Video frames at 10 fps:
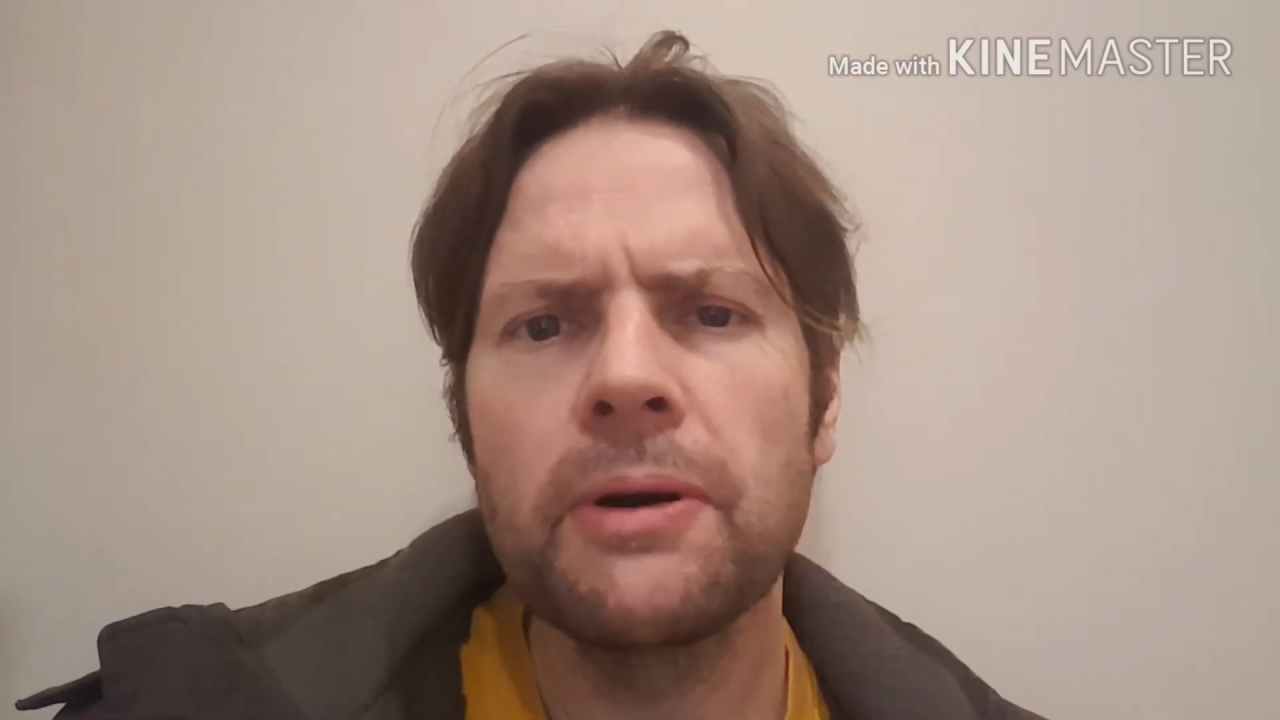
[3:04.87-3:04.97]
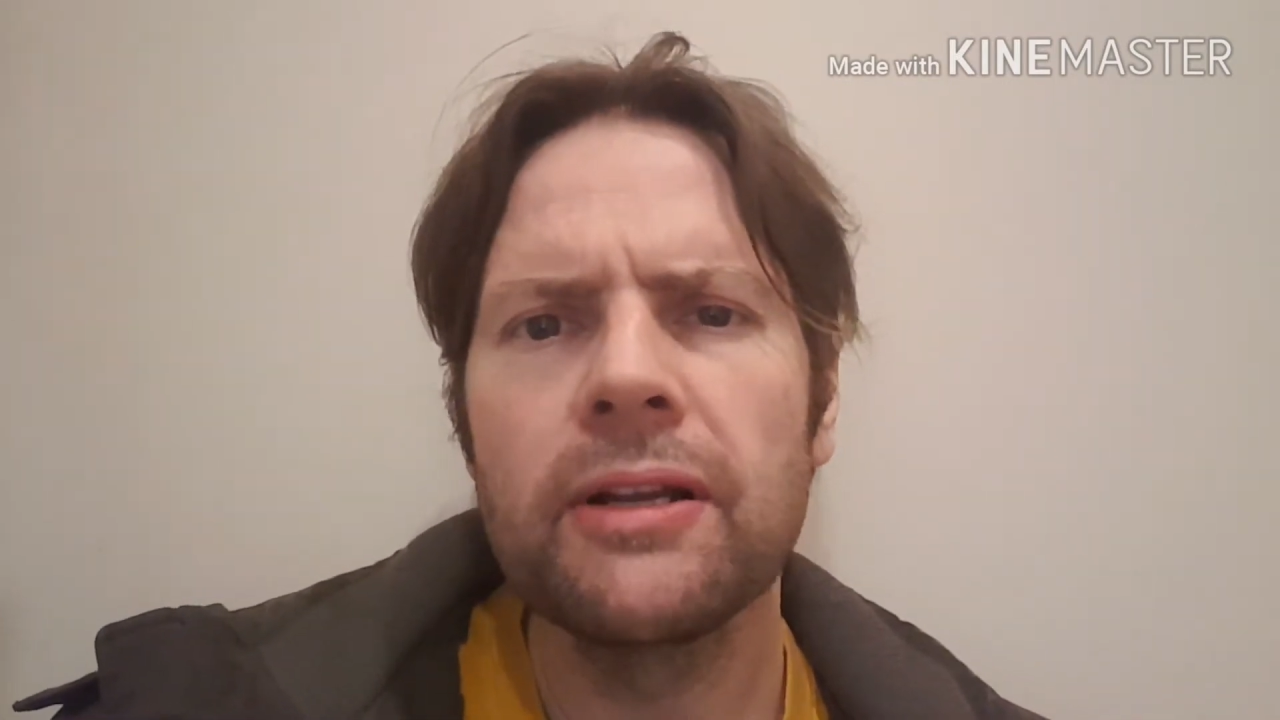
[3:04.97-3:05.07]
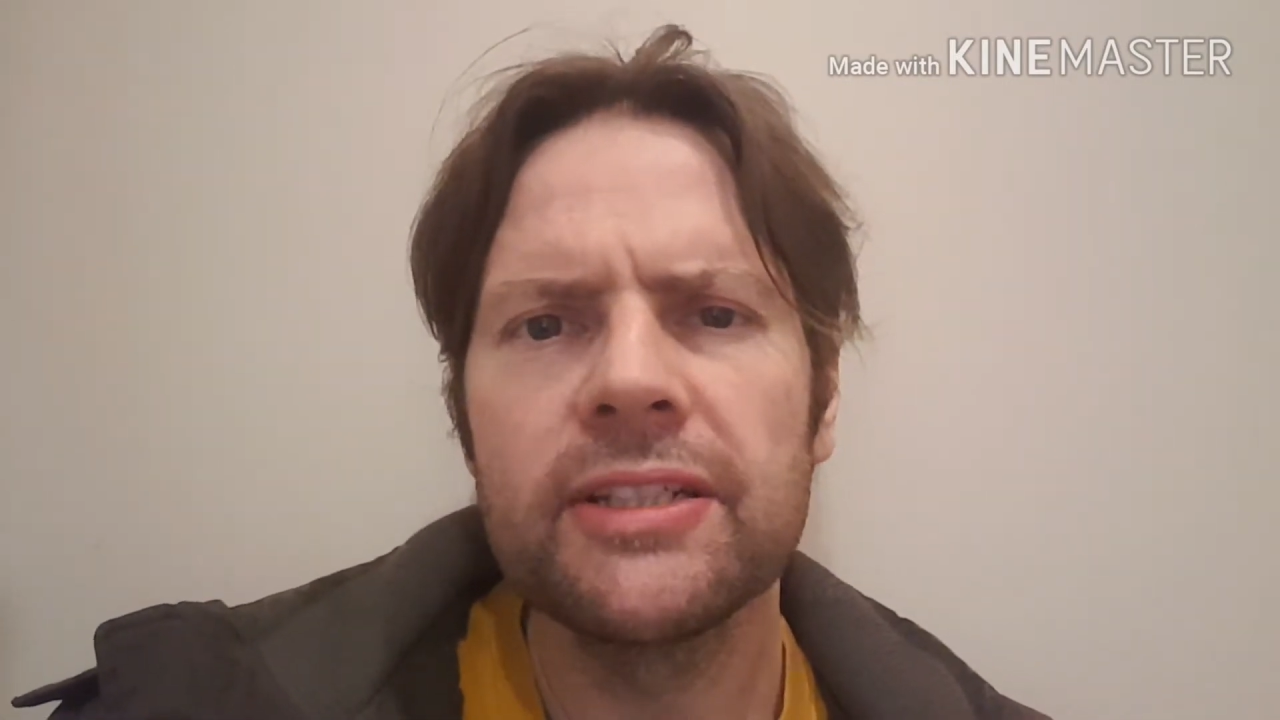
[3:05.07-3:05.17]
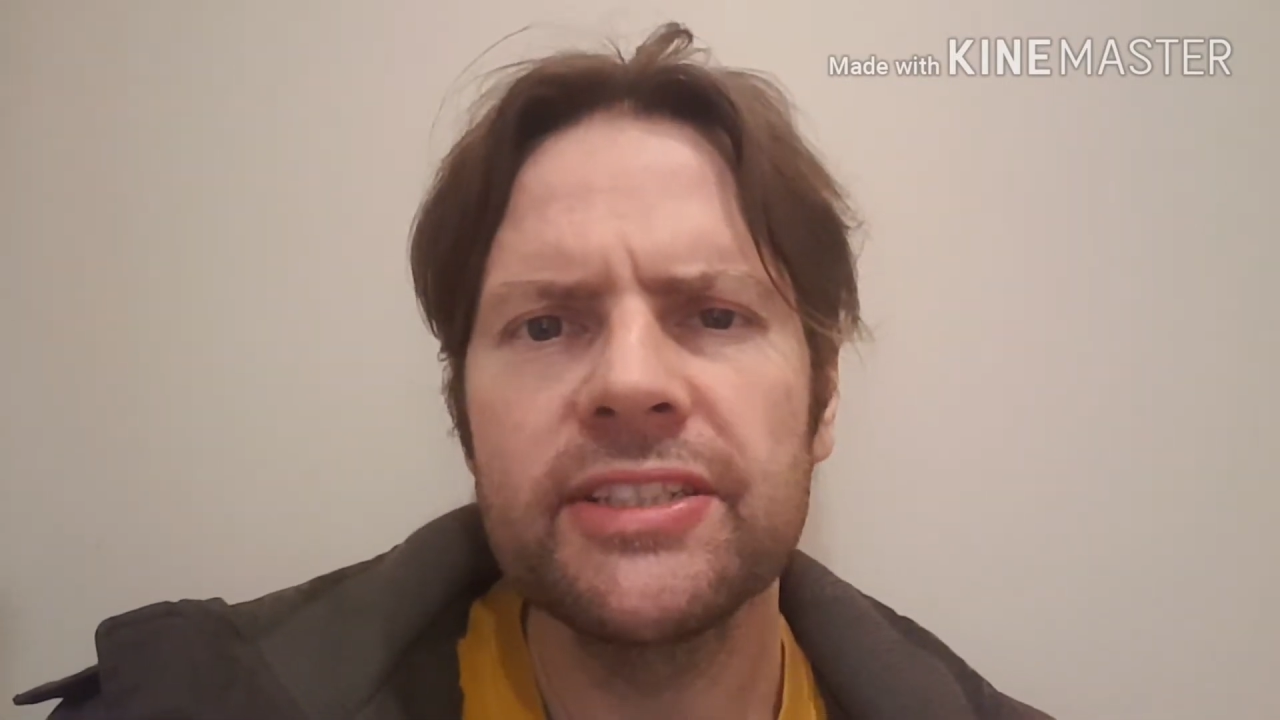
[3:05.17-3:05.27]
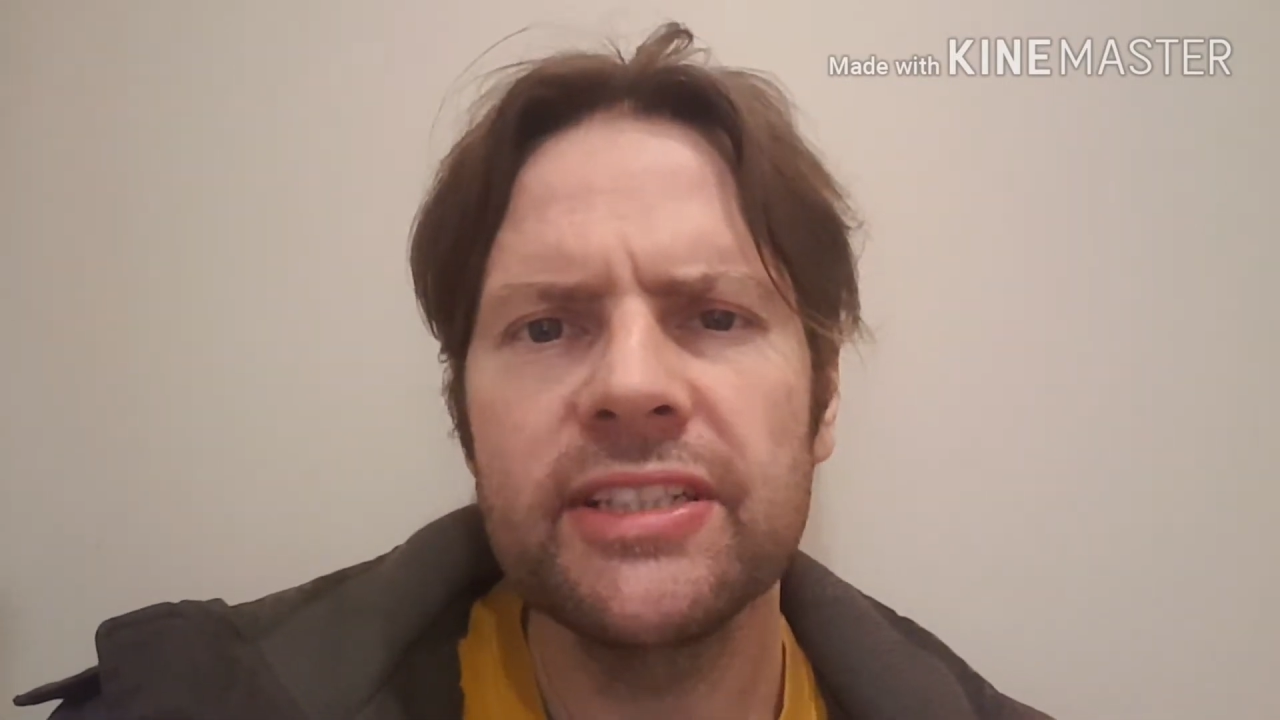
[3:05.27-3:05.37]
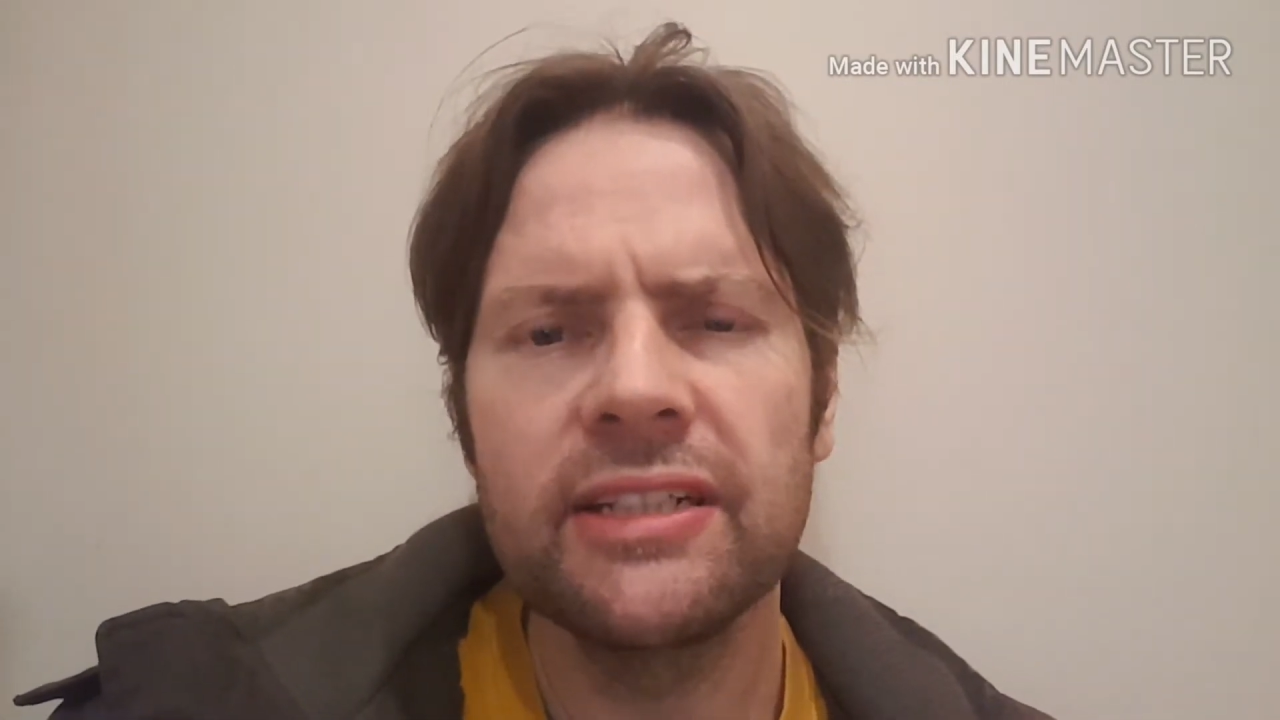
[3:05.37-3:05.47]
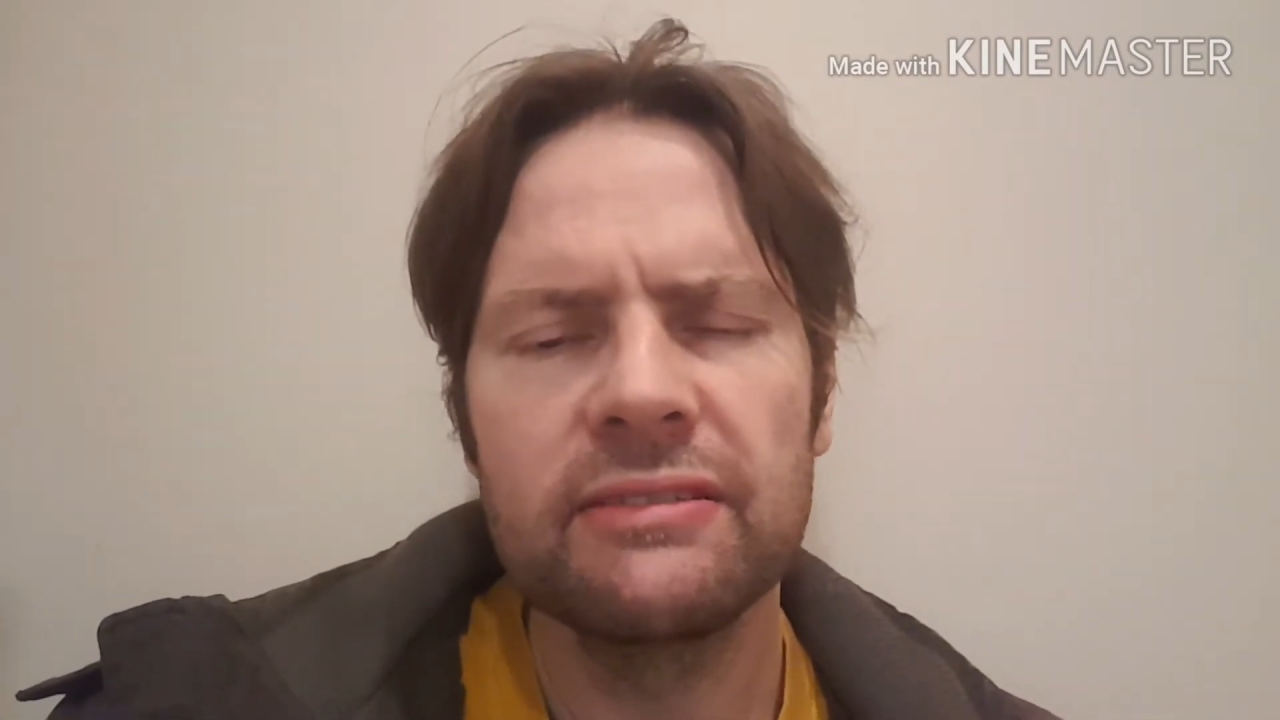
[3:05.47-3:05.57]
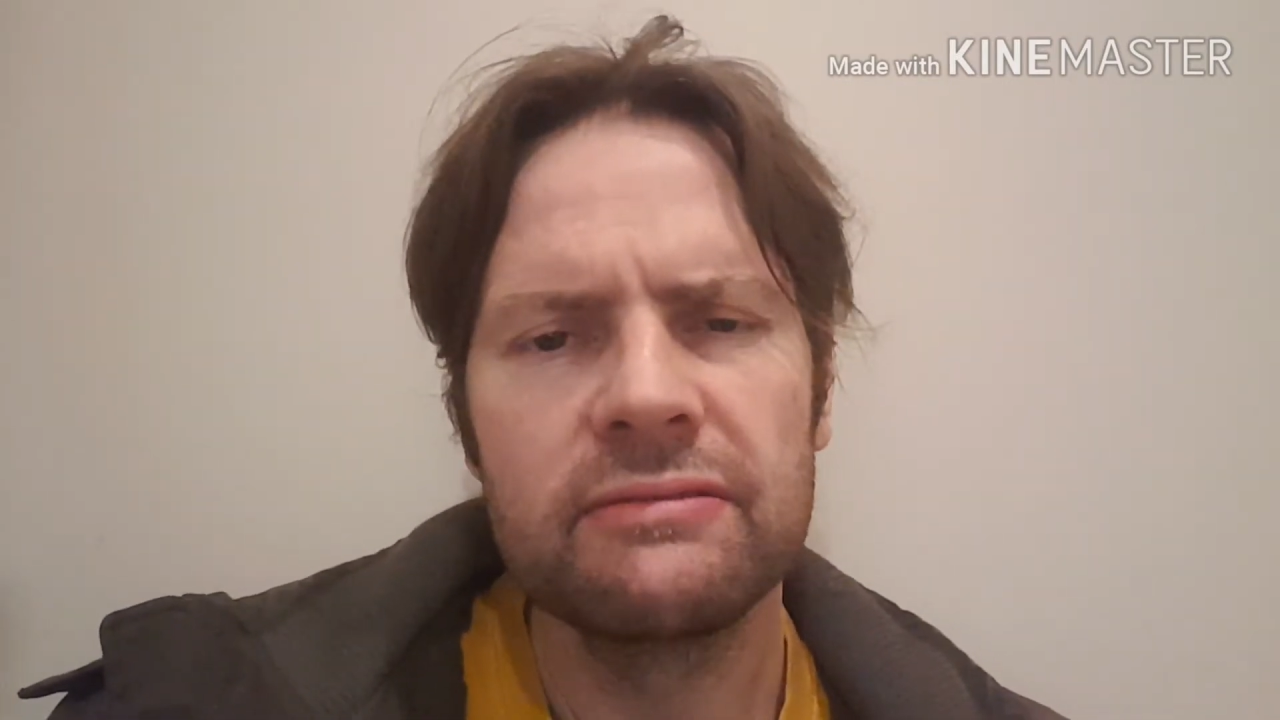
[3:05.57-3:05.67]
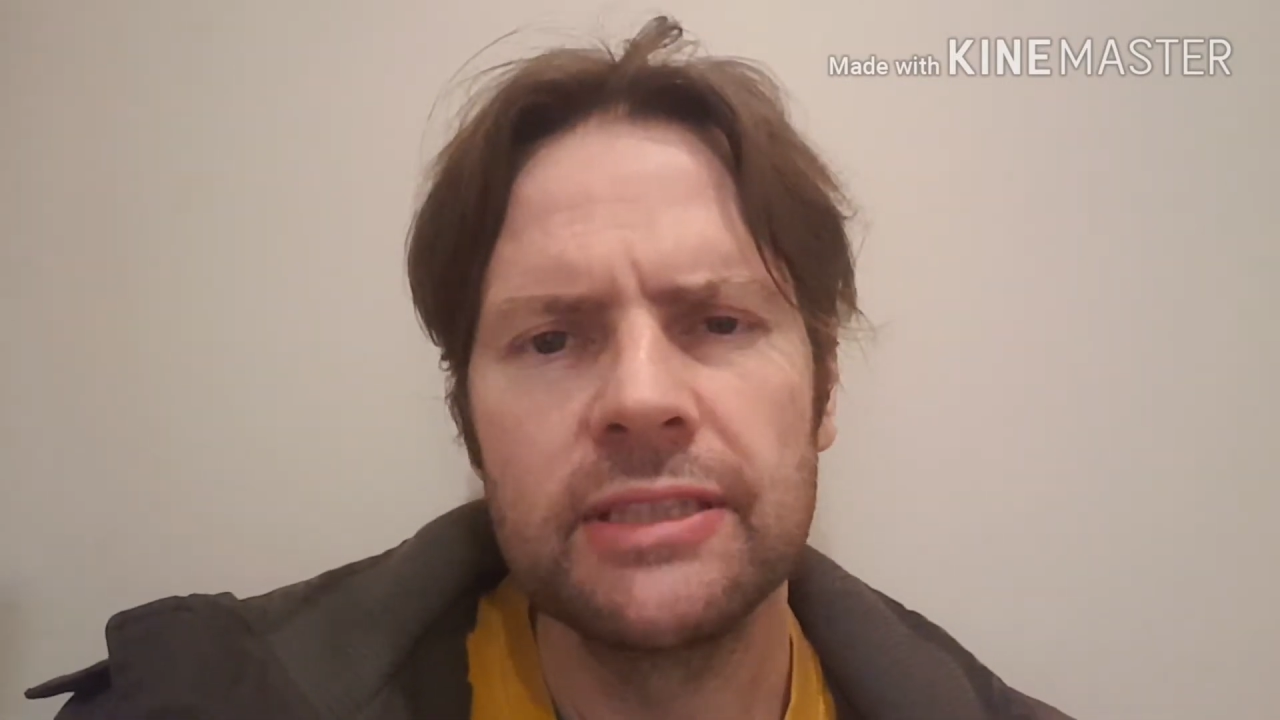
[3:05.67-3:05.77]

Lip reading: pollies here.